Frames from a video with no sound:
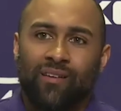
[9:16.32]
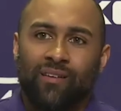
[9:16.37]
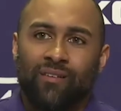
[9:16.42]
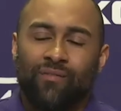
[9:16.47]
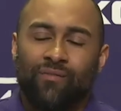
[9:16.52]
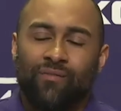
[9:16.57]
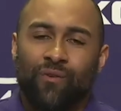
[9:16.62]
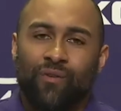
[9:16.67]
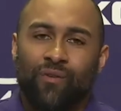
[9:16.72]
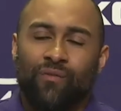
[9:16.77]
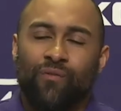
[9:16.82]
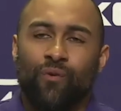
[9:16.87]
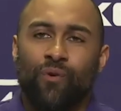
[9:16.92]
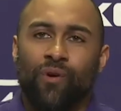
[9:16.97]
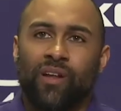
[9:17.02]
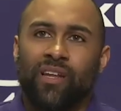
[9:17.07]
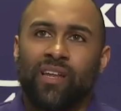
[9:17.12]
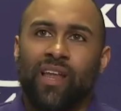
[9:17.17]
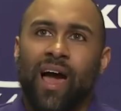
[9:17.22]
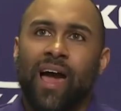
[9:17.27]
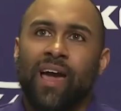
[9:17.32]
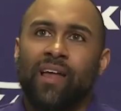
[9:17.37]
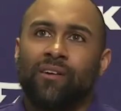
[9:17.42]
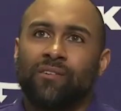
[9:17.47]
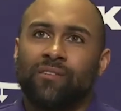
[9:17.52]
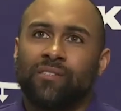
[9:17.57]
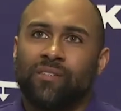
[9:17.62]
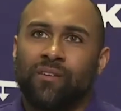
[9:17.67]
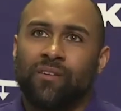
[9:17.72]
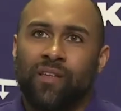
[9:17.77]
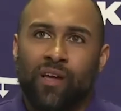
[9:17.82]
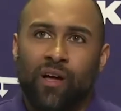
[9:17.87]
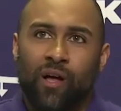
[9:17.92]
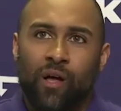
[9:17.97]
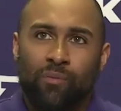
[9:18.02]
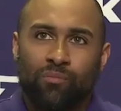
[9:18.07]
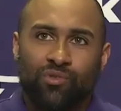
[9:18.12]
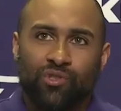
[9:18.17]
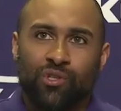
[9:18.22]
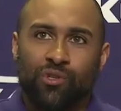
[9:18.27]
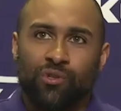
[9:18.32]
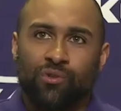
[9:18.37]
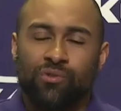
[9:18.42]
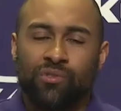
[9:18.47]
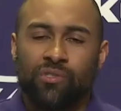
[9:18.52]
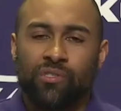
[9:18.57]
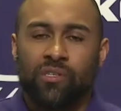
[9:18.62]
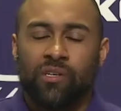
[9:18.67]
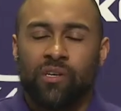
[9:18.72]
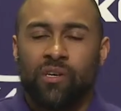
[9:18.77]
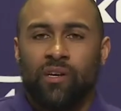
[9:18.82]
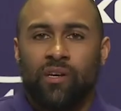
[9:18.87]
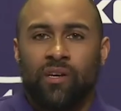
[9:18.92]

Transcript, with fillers: for the 49ers. You know, they call him Juice.